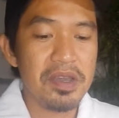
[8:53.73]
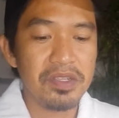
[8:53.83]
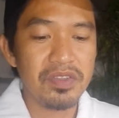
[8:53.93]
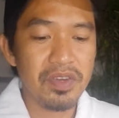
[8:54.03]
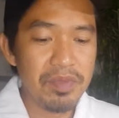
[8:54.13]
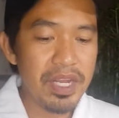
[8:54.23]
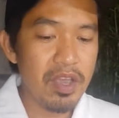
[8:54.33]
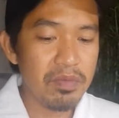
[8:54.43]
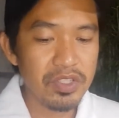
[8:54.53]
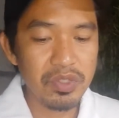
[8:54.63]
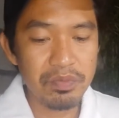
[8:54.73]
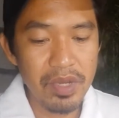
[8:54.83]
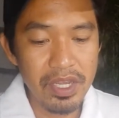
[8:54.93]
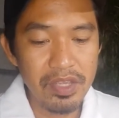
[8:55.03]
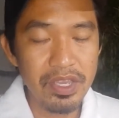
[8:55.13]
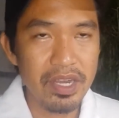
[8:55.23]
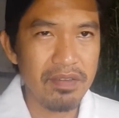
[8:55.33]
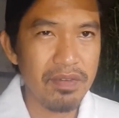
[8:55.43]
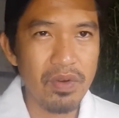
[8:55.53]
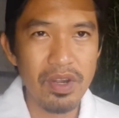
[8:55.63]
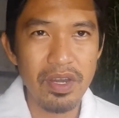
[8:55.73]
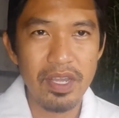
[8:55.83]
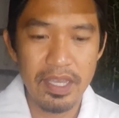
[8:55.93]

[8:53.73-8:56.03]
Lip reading: Determine how much money you can afford.